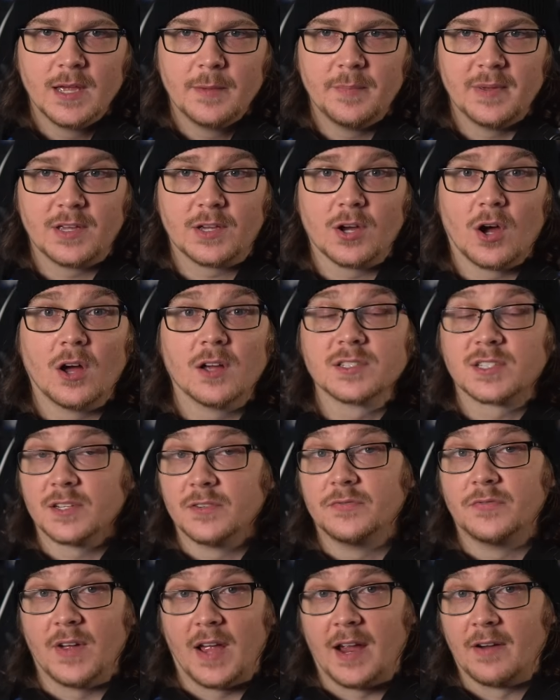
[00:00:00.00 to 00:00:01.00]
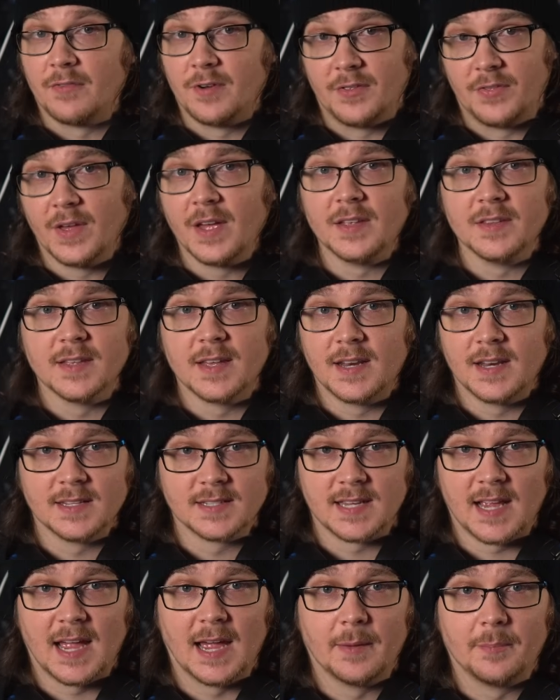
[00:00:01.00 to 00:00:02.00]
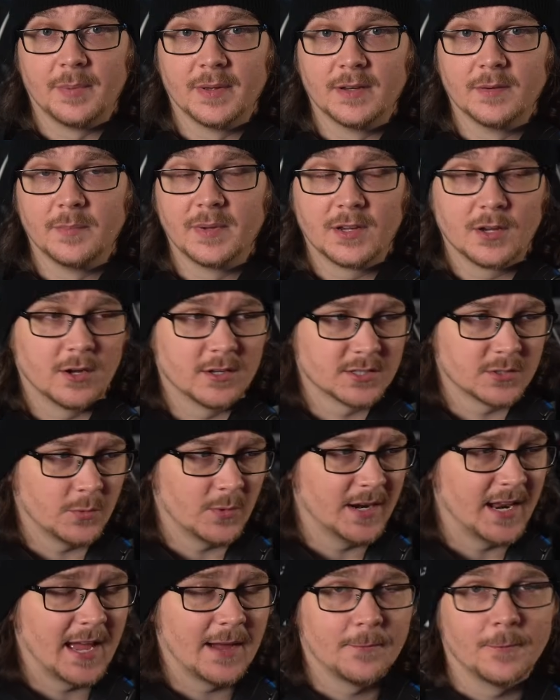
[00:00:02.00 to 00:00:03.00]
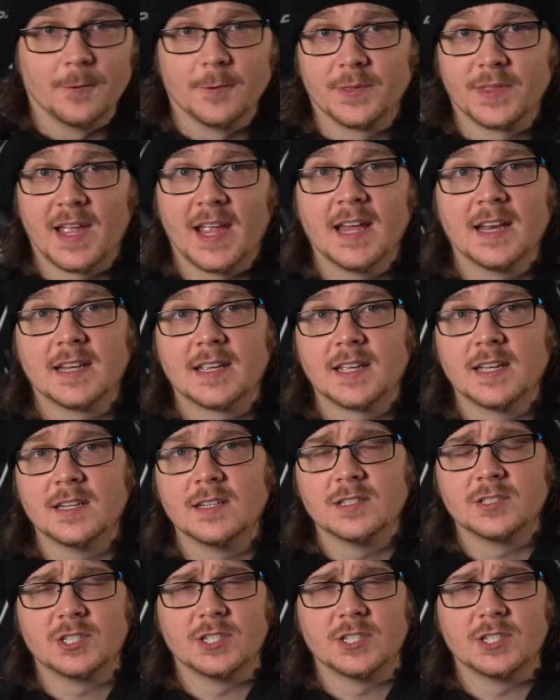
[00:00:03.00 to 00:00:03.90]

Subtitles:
because of everything that has happened, because of what happened with Anakin.